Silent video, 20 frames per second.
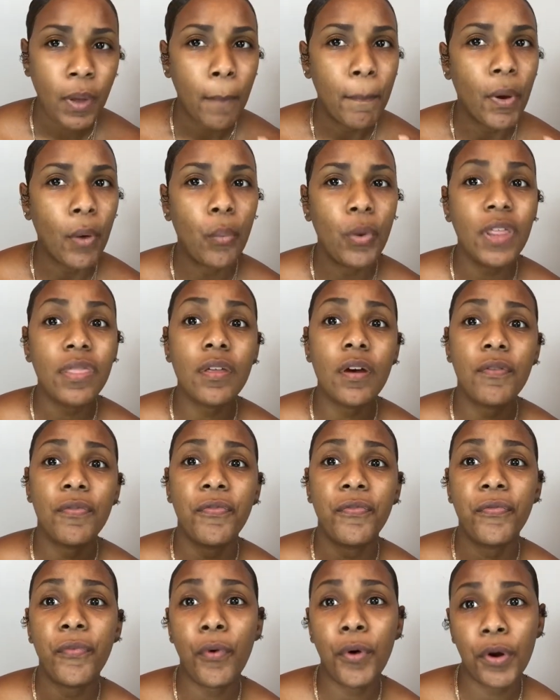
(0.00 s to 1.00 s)
But with
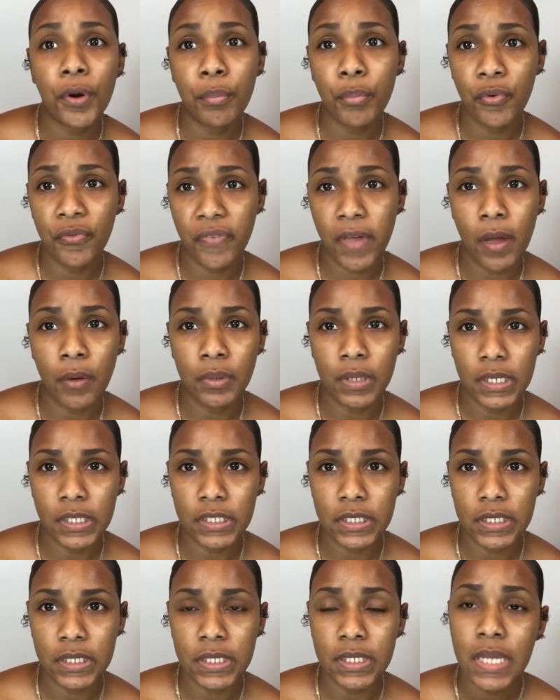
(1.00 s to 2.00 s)
affordable
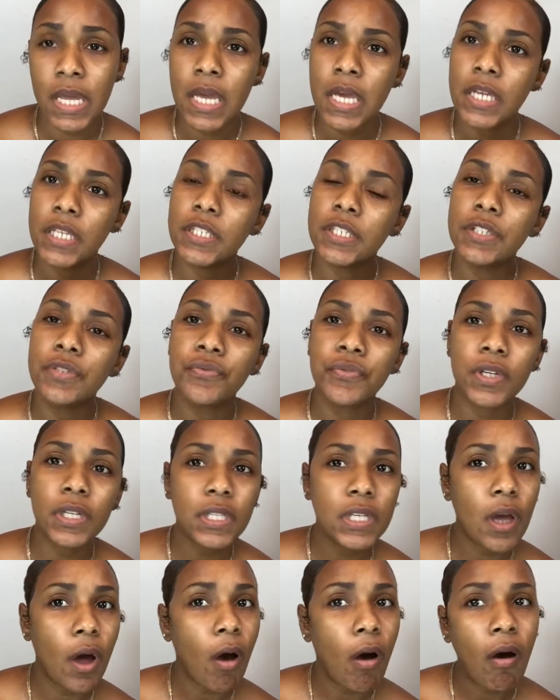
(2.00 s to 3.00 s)
foundations, it's
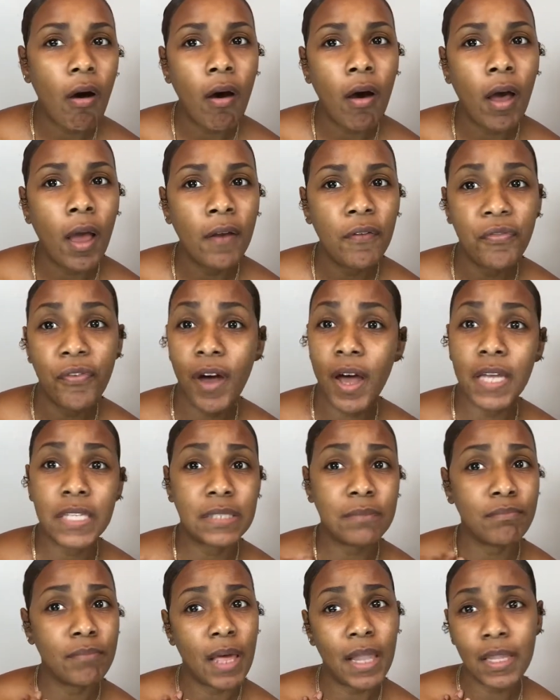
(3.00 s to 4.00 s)
really hard for us
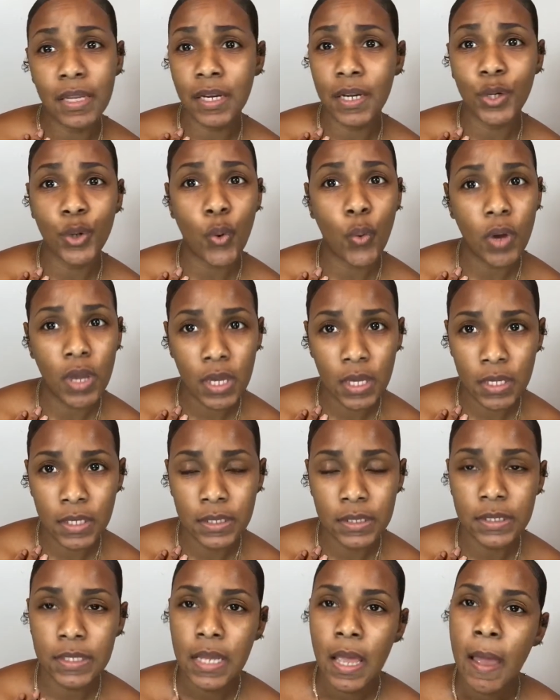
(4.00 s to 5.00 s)
melanin
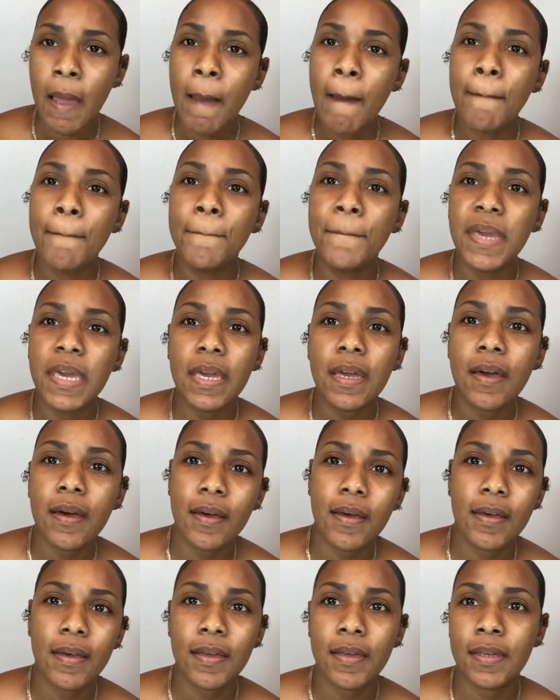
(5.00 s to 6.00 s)
queens,
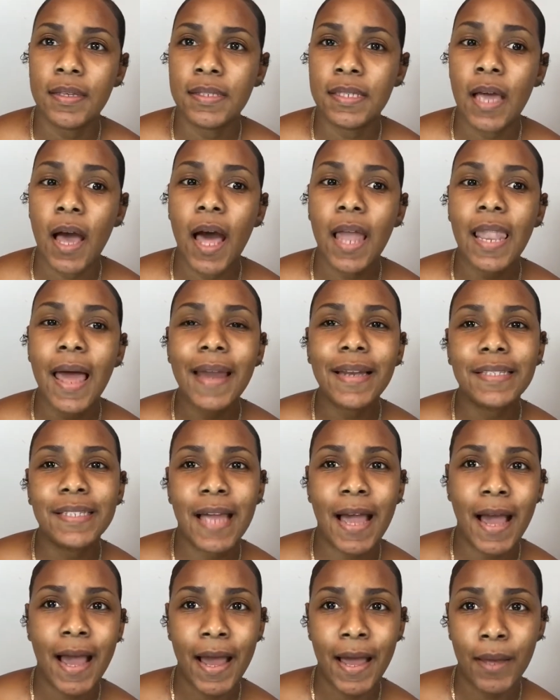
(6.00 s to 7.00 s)
because a lot of
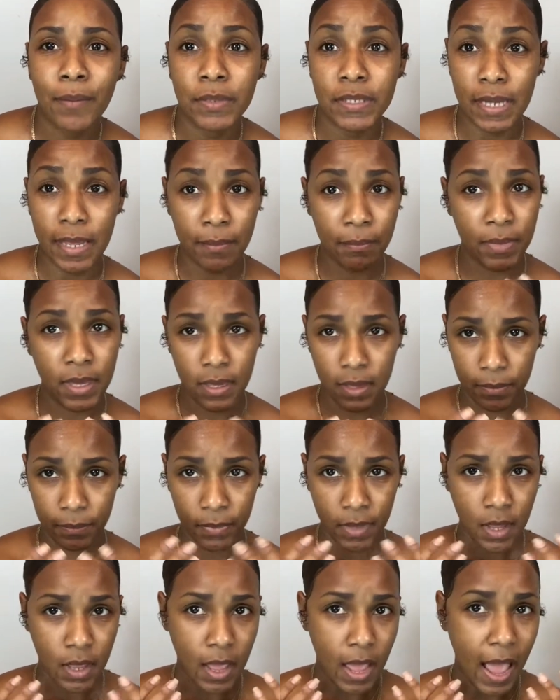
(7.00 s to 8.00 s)
times, like me,
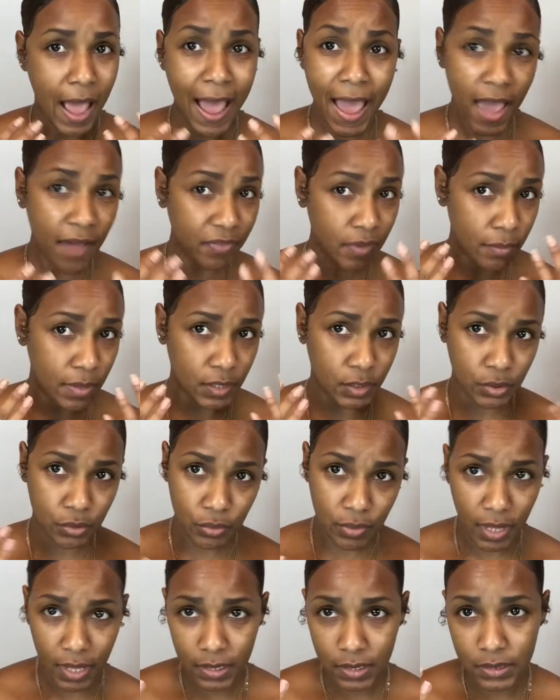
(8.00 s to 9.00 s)
I have to mix two
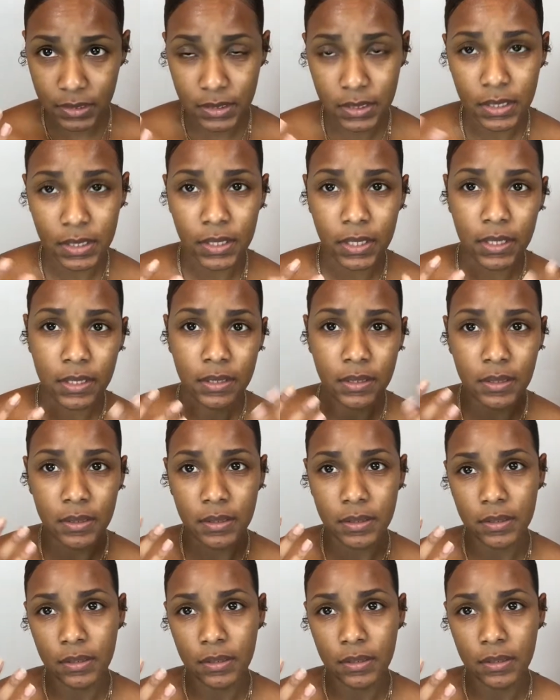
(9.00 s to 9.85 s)
colors to get